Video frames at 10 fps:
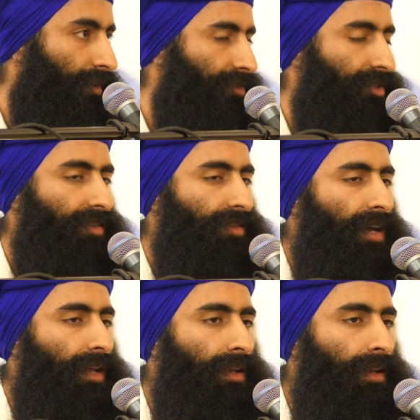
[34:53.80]

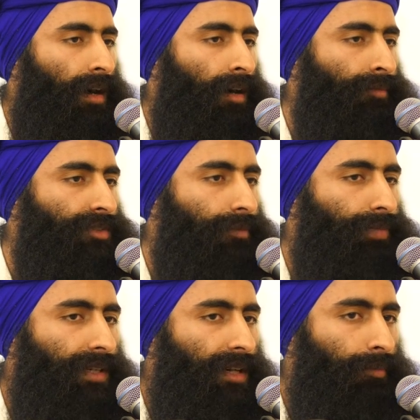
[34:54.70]
Jithe naam
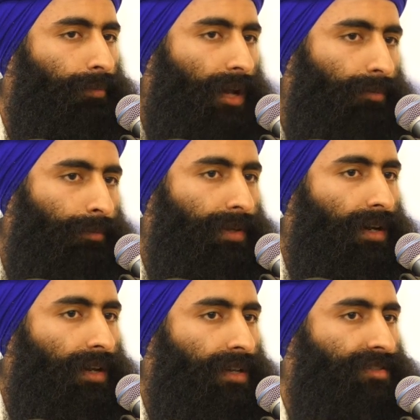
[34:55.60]
japiye prabh
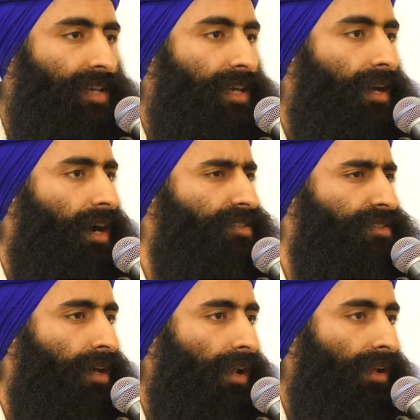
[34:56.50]
pyare sei
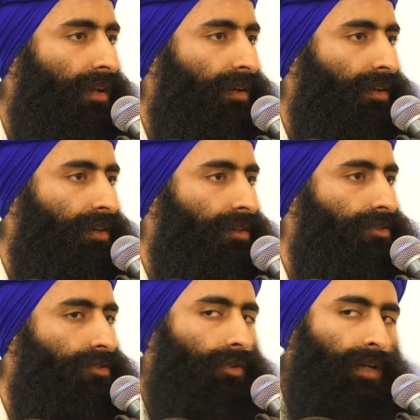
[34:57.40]
asthal
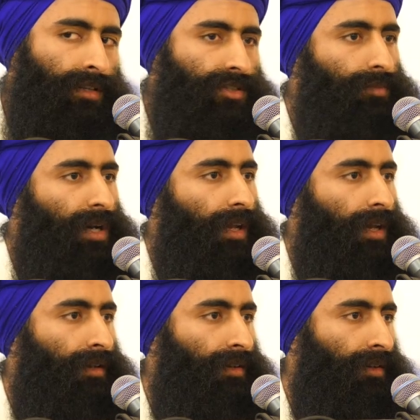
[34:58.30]
soyan
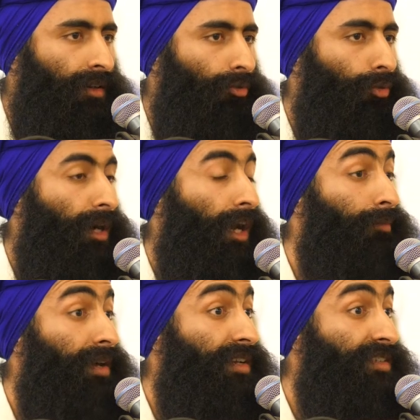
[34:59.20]
chabare. Where I
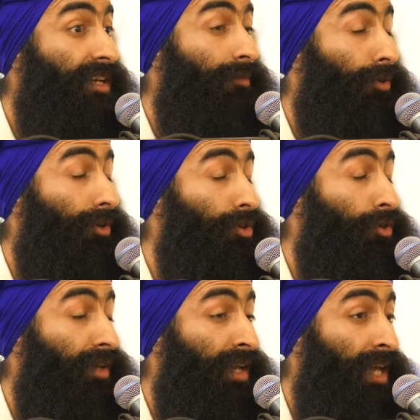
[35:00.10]
meditate upon your
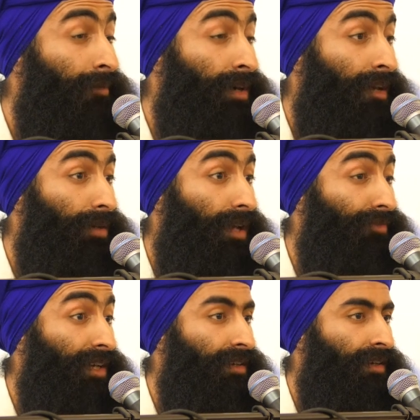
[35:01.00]
name, my
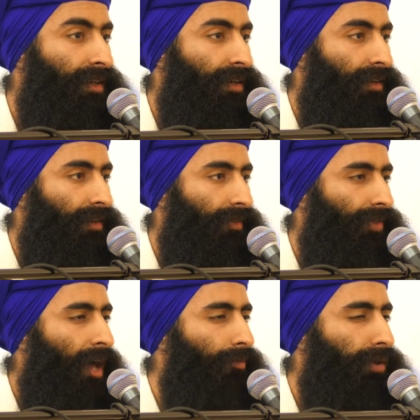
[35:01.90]
beloved,
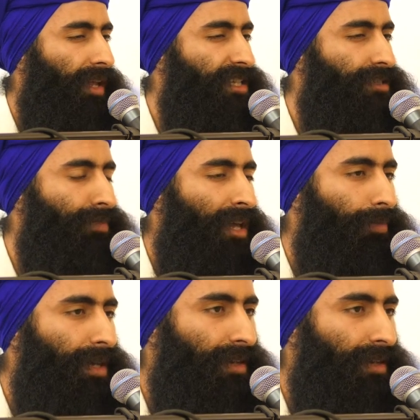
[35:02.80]
that place may be a